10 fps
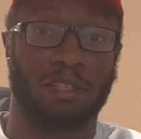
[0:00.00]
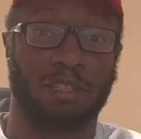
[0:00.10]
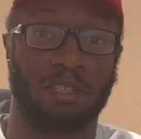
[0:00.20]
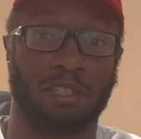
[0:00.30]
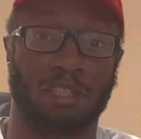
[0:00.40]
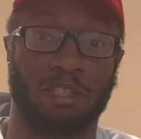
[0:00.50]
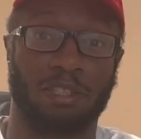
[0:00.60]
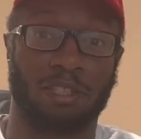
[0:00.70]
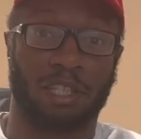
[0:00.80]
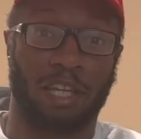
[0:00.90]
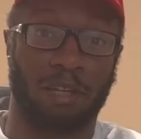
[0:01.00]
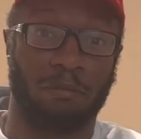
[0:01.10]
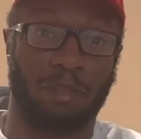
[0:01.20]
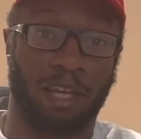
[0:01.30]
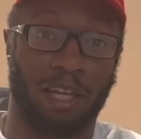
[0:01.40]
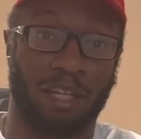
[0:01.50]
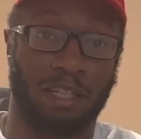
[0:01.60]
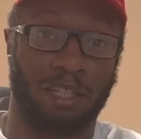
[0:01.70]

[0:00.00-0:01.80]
such an interesting game, and